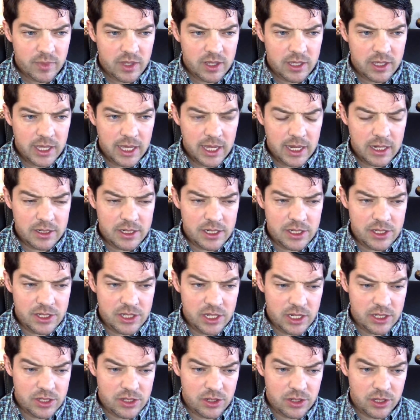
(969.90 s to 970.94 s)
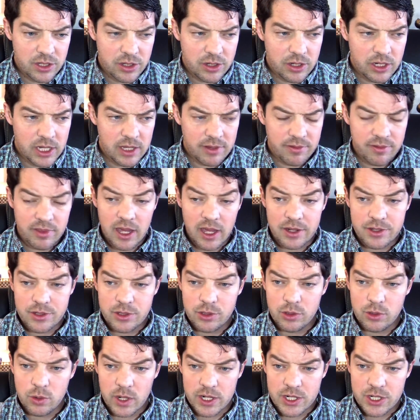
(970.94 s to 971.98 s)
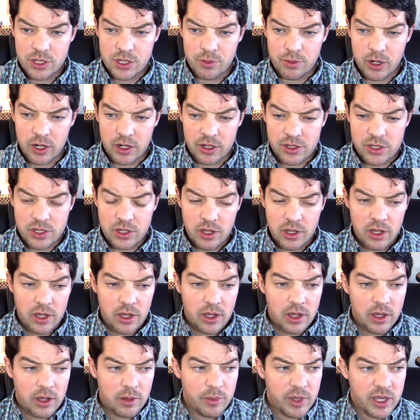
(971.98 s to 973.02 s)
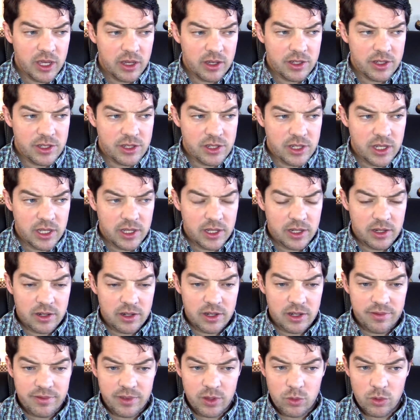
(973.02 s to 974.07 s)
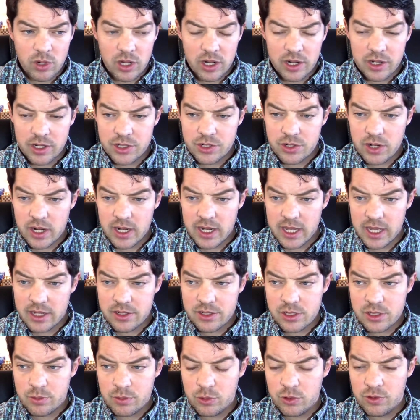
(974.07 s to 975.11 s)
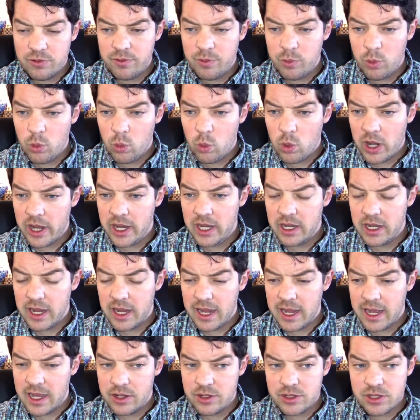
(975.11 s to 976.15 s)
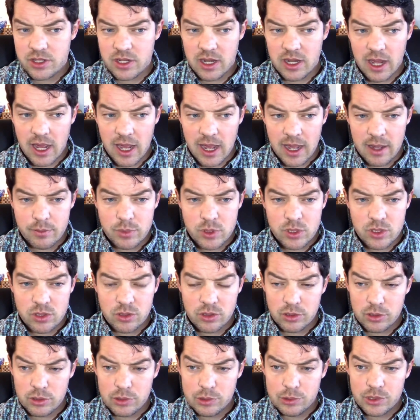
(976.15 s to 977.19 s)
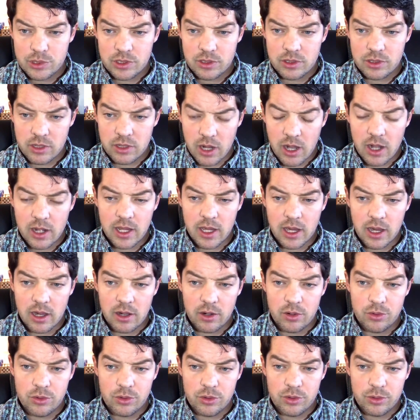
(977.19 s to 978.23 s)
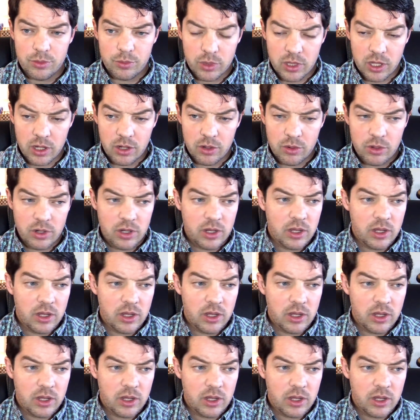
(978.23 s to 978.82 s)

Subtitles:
King d6, you could give that 2 question marks. Because here, if you want to try to guess the move, white has an absolute knockout blow.